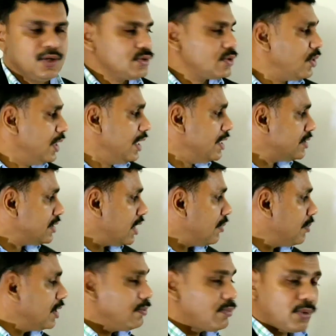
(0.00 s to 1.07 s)
So each
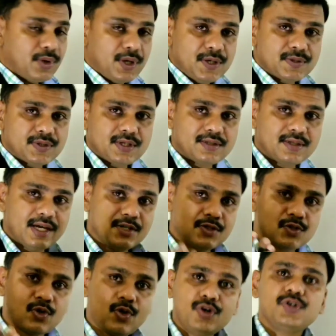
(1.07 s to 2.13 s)
element produces
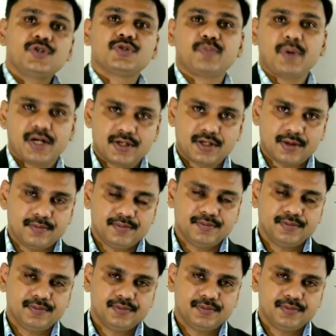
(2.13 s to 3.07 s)
its own spectrum.